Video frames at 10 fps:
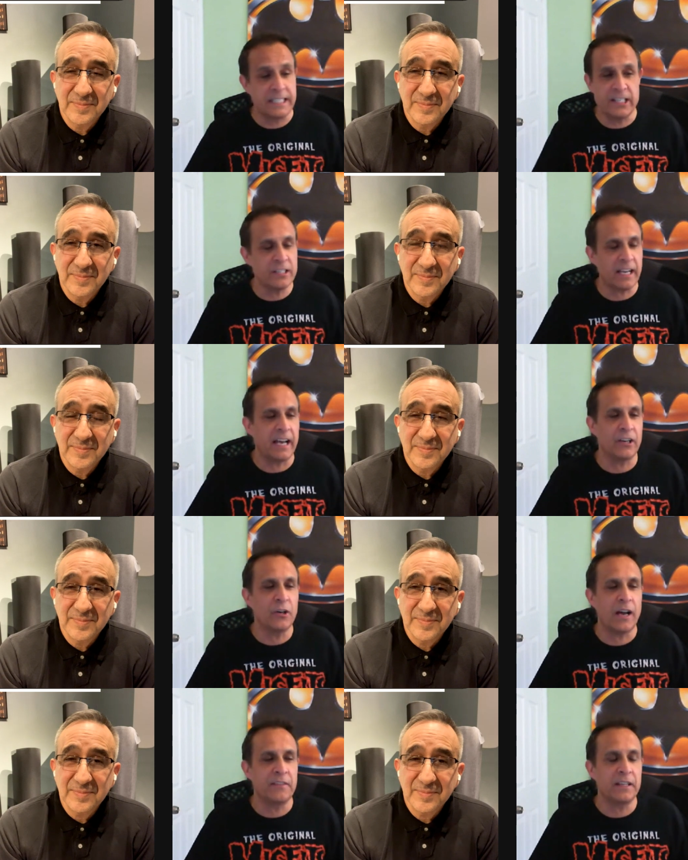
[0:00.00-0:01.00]
Speaker 1: the DJ, I
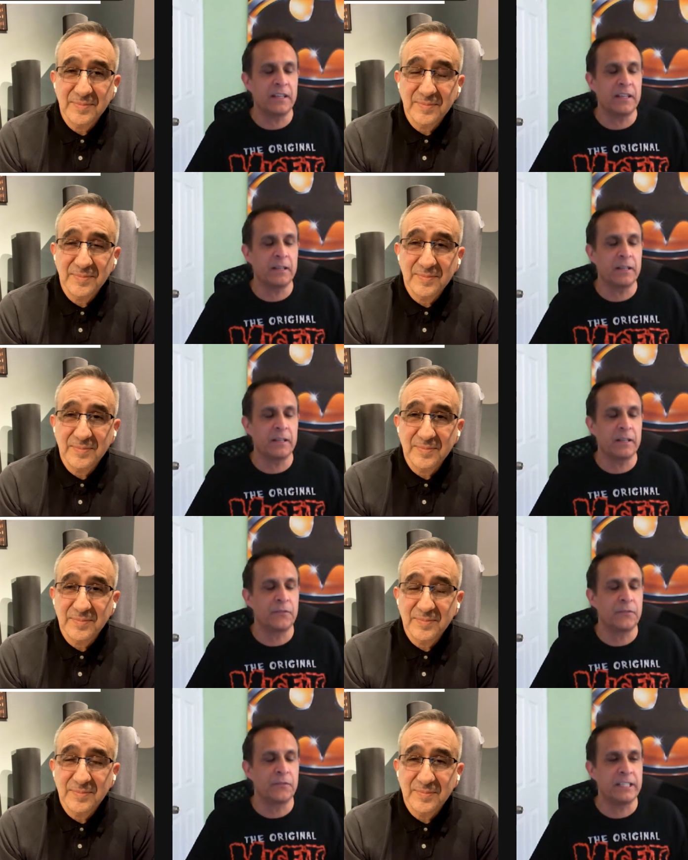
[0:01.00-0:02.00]
don't know. I think if,
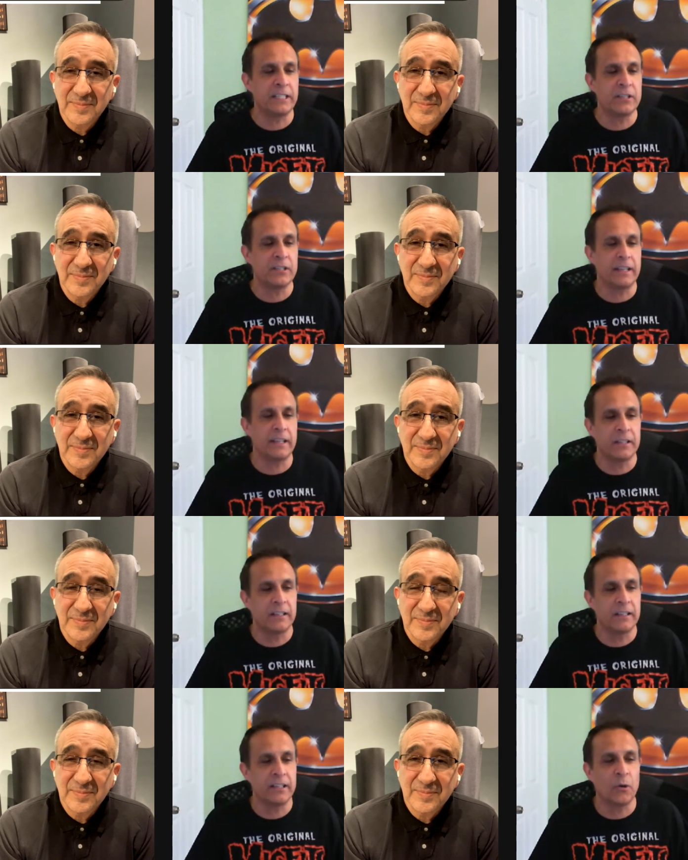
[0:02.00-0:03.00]
if you're DJ, I think
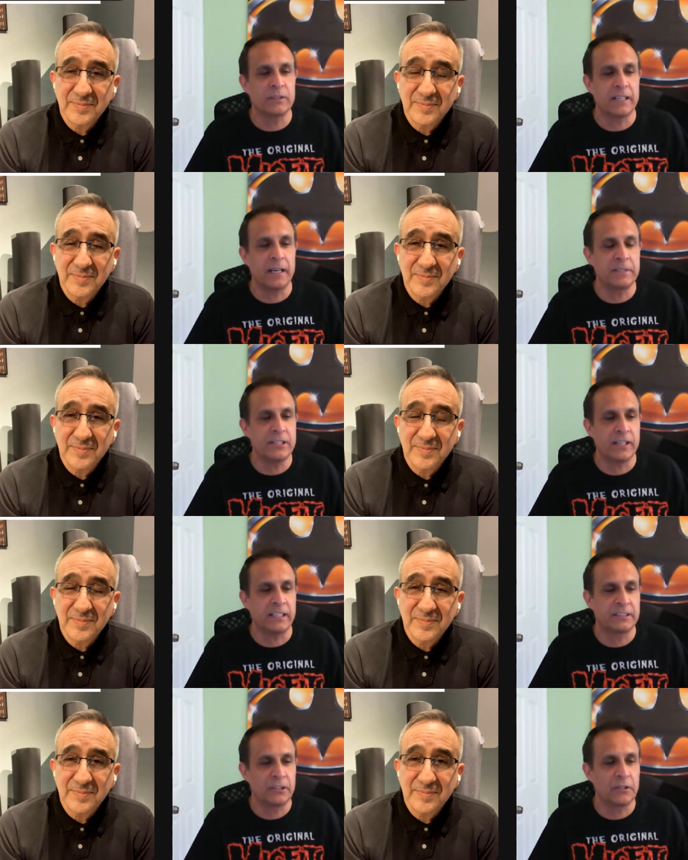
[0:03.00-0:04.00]
the, the old time
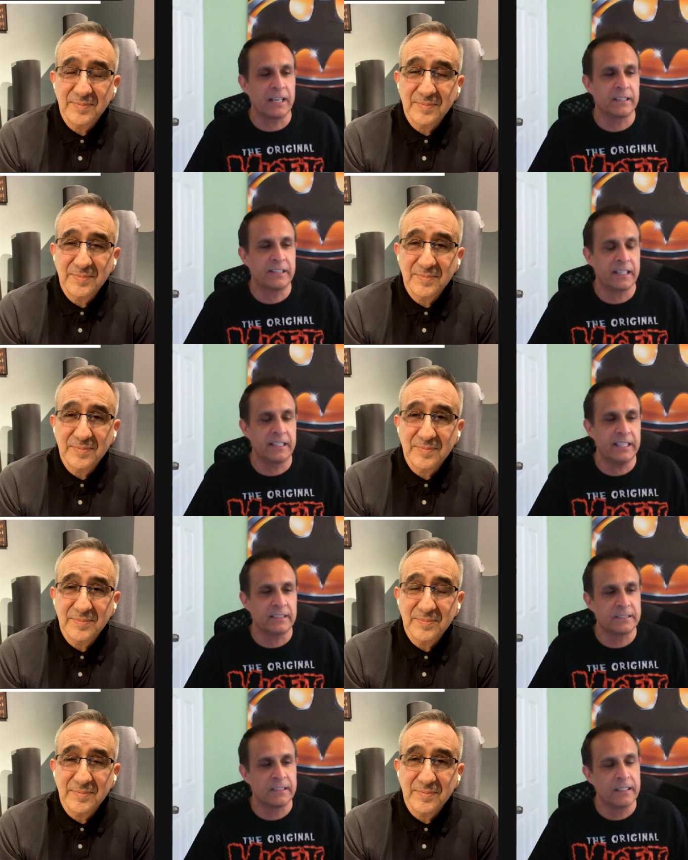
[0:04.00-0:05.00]
DJs still like the
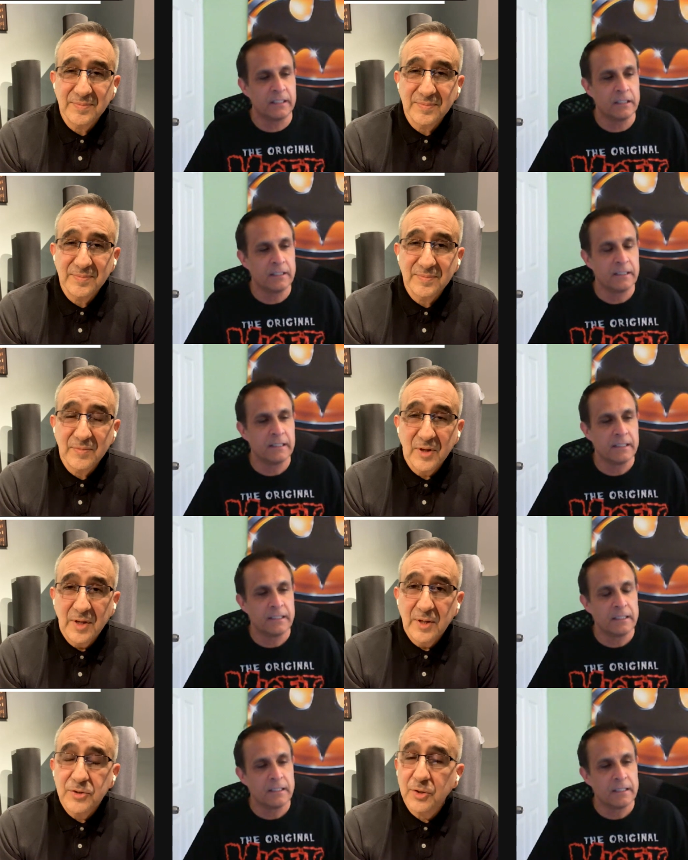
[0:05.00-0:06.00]
Technics.
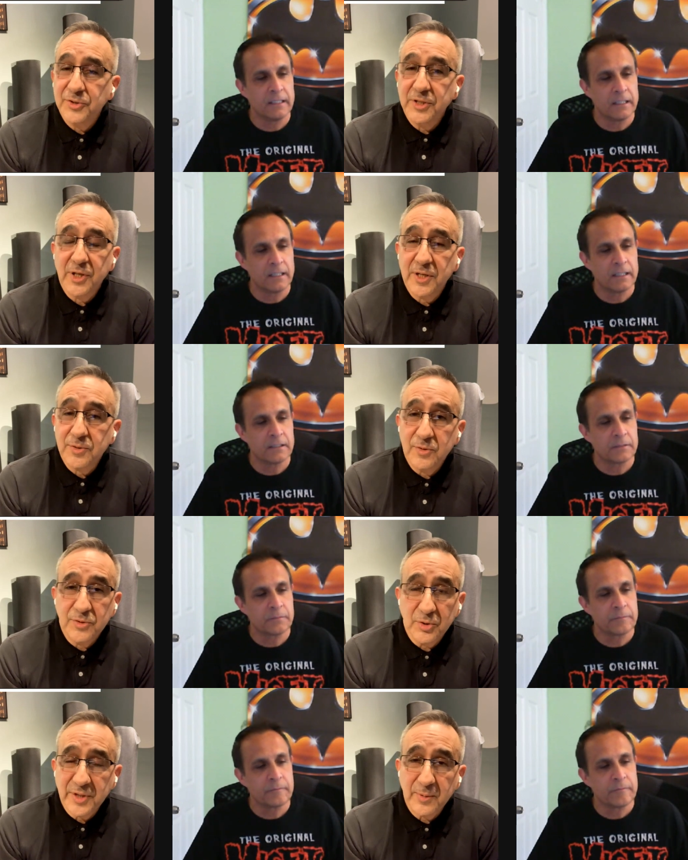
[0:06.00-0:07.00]
Speaker 2: So DJ
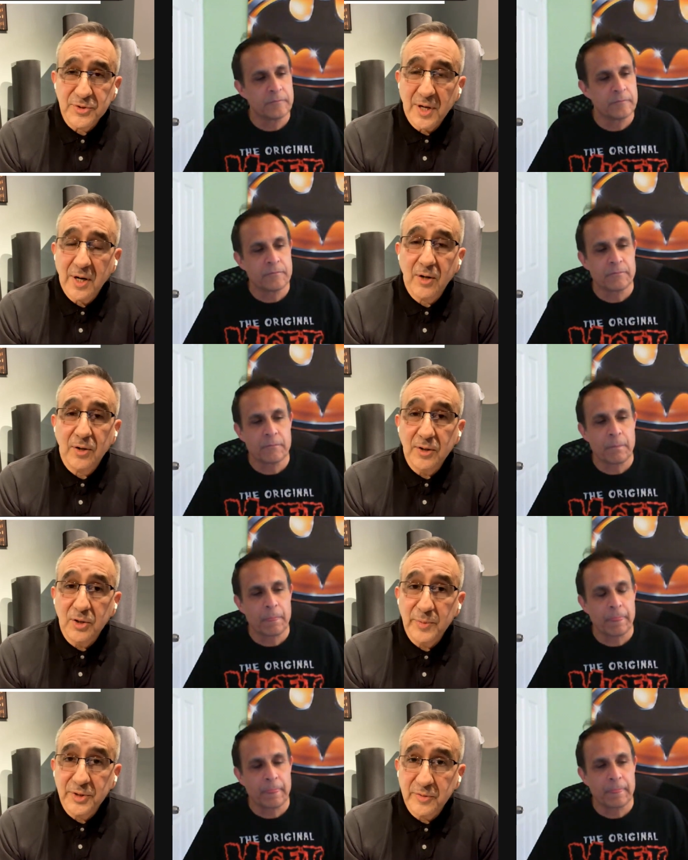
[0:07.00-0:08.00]
turntables are a
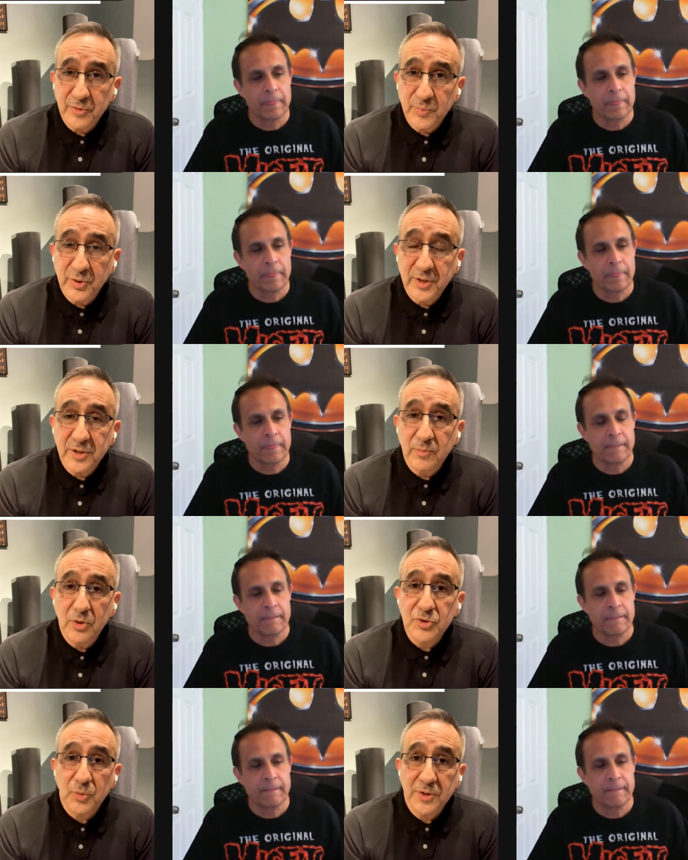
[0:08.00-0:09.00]
little bit different breed than
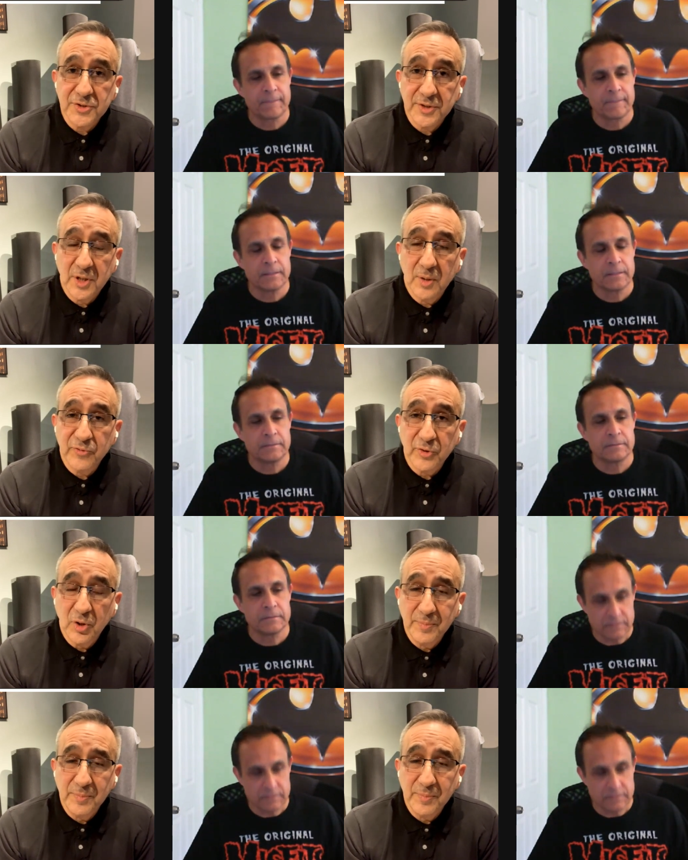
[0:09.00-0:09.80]
most ones that come for